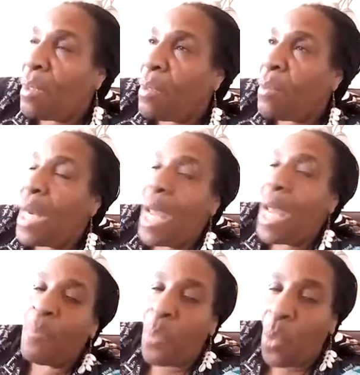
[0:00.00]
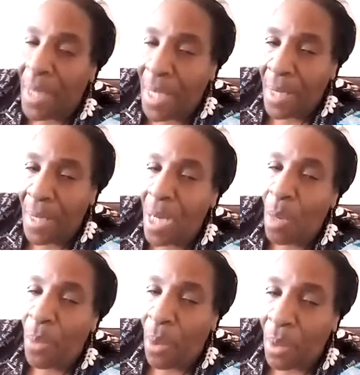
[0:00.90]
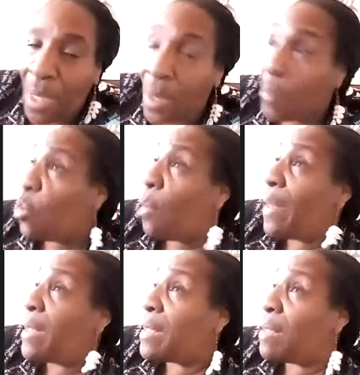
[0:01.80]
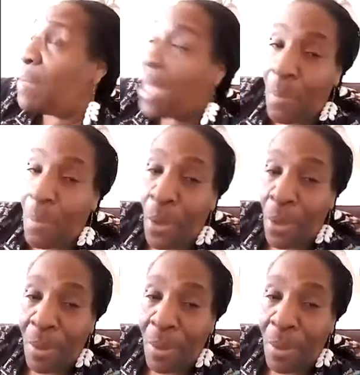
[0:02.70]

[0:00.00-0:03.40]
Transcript: We're not broken. I'm not broke. I am not, nobody tell me I broke.